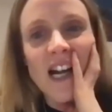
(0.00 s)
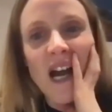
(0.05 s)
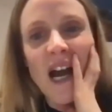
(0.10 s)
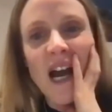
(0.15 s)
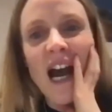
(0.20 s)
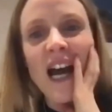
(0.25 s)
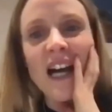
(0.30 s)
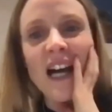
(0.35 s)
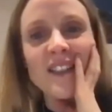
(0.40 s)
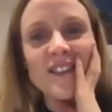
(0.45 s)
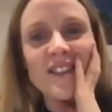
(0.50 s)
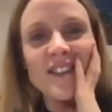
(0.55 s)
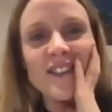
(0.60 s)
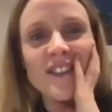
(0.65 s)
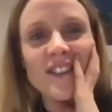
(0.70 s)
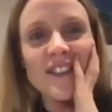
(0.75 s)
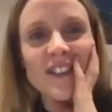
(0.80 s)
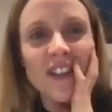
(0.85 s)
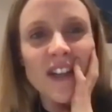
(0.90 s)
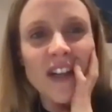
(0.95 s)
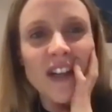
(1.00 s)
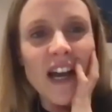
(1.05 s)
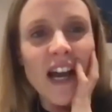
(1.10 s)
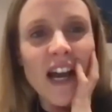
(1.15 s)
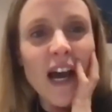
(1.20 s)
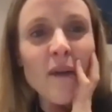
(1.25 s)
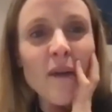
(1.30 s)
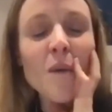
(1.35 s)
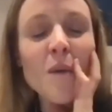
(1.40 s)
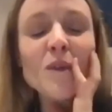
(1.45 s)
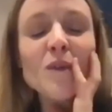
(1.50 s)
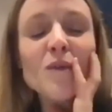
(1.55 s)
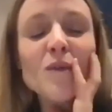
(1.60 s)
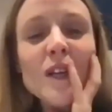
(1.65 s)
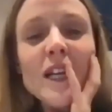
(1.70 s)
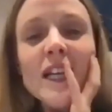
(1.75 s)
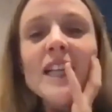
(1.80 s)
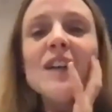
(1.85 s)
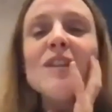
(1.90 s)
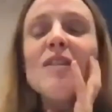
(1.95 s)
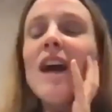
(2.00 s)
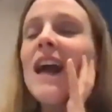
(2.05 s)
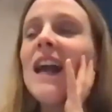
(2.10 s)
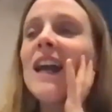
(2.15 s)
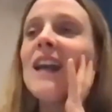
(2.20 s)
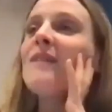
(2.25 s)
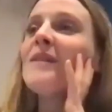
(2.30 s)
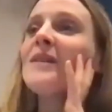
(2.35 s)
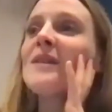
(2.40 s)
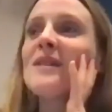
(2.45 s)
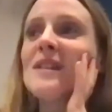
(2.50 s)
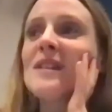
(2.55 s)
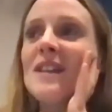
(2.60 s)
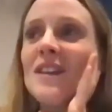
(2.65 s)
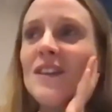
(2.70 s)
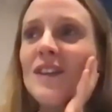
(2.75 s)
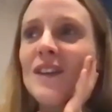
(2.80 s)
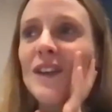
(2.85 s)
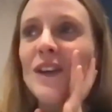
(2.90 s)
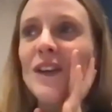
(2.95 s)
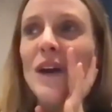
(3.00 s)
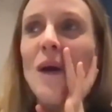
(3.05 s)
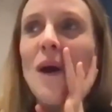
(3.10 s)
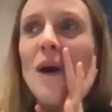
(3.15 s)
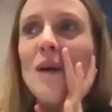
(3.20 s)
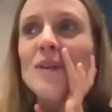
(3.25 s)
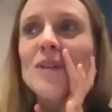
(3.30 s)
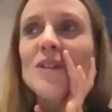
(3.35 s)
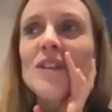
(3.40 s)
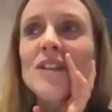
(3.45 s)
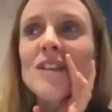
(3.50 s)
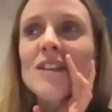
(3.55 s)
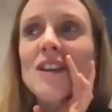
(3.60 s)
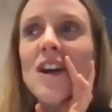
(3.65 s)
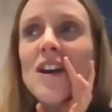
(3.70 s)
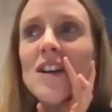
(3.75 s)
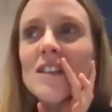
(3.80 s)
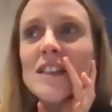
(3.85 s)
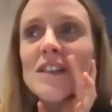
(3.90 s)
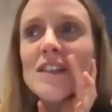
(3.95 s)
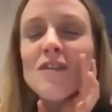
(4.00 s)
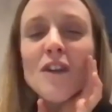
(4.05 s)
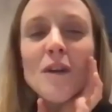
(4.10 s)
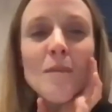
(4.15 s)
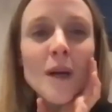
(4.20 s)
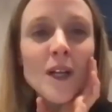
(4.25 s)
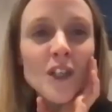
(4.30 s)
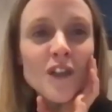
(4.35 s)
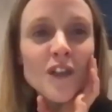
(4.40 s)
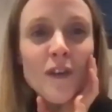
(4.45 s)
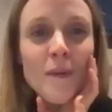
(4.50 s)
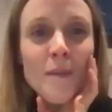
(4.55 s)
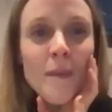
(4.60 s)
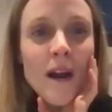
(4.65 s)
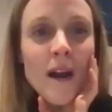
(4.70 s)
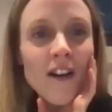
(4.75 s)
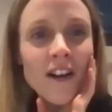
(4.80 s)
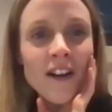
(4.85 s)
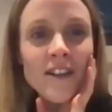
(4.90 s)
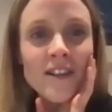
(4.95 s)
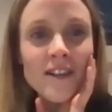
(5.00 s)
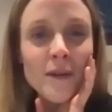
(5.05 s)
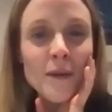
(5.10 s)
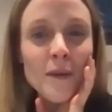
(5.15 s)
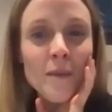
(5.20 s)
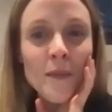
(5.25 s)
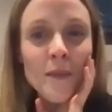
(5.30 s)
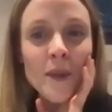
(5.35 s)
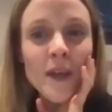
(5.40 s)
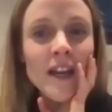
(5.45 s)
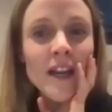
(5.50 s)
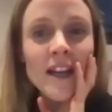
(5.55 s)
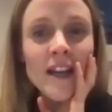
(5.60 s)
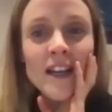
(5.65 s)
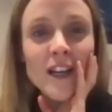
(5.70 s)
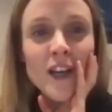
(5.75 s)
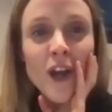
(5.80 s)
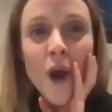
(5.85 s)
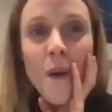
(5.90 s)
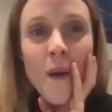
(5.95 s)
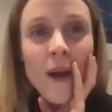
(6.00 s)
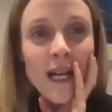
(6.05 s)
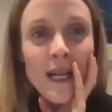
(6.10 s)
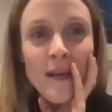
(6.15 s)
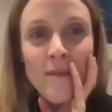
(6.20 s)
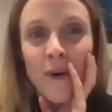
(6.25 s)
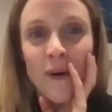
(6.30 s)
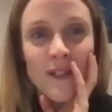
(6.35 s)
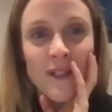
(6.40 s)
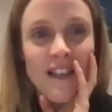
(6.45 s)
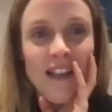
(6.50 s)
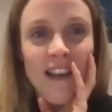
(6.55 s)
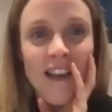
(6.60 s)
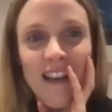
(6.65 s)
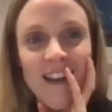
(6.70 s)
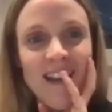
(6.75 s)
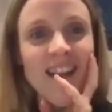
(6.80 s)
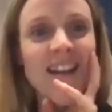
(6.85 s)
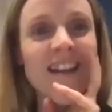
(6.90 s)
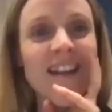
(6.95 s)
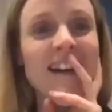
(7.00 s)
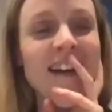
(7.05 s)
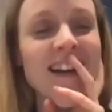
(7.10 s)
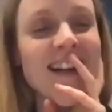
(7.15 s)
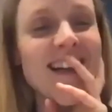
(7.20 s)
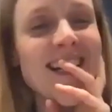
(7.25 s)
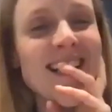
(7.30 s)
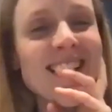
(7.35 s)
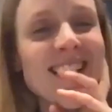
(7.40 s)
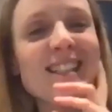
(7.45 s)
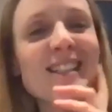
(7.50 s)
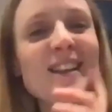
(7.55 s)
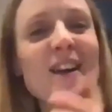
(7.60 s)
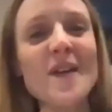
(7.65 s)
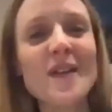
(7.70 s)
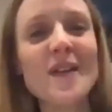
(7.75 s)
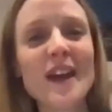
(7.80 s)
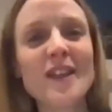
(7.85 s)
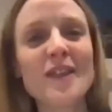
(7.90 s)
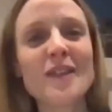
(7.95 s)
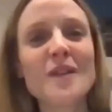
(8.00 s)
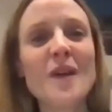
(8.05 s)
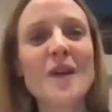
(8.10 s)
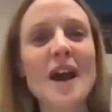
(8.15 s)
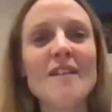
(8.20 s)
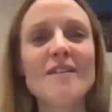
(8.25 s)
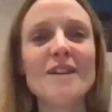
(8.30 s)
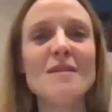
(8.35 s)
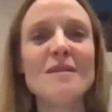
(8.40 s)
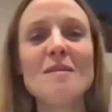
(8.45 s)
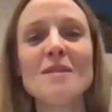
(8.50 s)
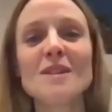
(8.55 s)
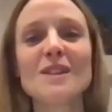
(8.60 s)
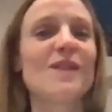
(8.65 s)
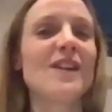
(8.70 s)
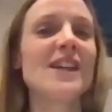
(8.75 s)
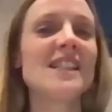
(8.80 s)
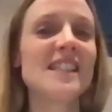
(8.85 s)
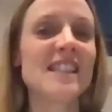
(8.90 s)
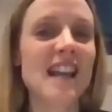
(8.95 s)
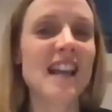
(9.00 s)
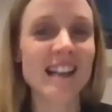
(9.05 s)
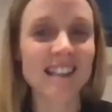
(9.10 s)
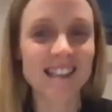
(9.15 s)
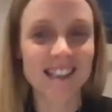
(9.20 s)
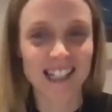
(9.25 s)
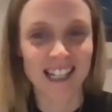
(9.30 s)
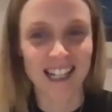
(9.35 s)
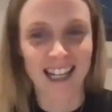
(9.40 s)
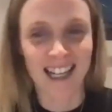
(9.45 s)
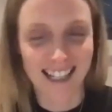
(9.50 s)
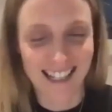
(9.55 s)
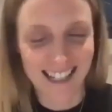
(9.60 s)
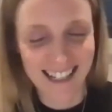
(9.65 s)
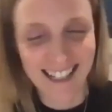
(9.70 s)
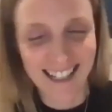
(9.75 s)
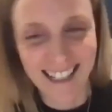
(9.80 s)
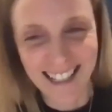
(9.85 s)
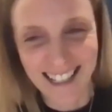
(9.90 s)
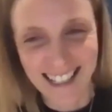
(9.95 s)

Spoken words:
And what was really great was that, I was just casting for a bunch of Americans and they didn't know anybody. And so they thought everyone was fantastic.